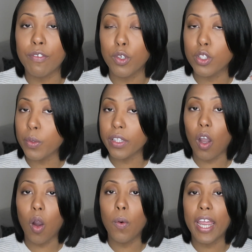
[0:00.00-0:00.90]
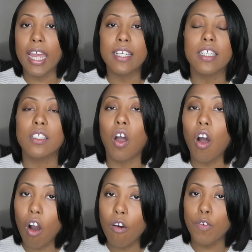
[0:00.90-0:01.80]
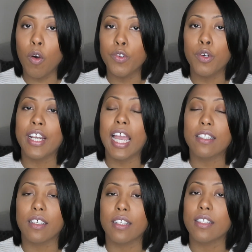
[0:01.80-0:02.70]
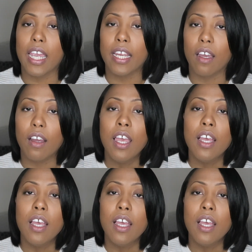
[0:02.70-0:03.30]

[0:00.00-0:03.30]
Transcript: if you're doing the whole head is half of your relaxer container.